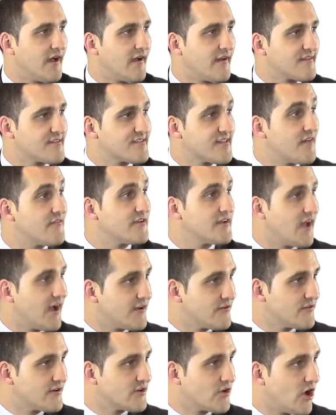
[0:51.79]

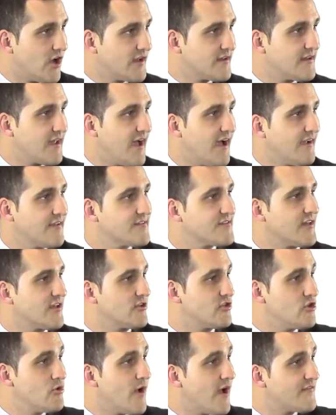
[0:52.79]
700 contacts
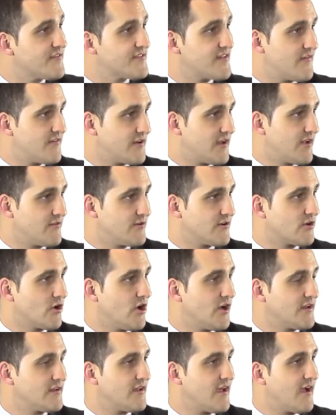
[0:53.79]
and you have 700
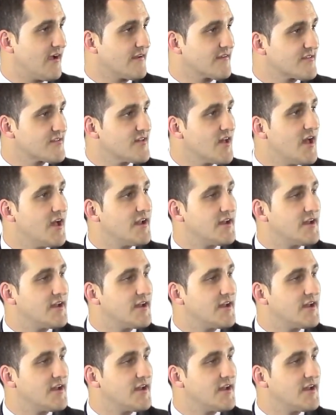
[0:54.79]
contacts.